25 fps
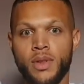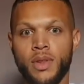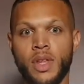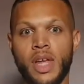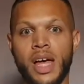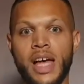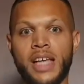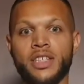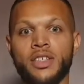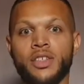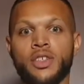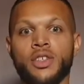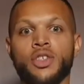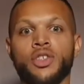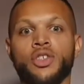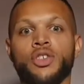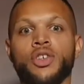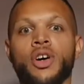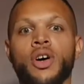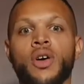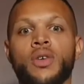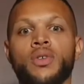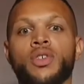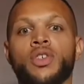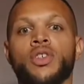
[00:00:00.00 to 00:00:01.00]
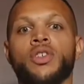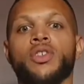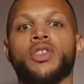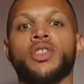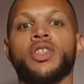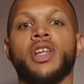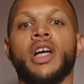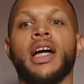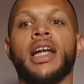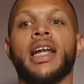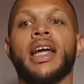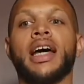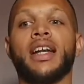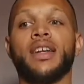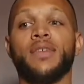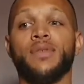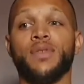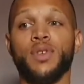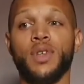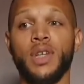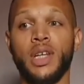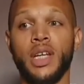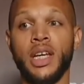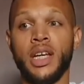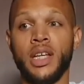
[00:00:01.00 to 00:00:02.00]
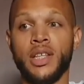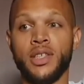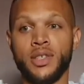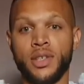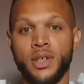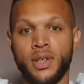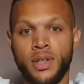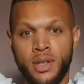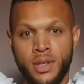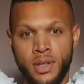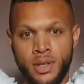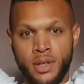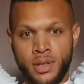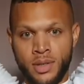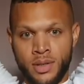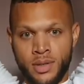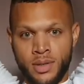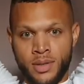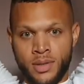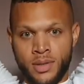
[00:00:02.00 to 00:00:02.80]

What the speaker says: Nice and controlled. You can slow down if you need to.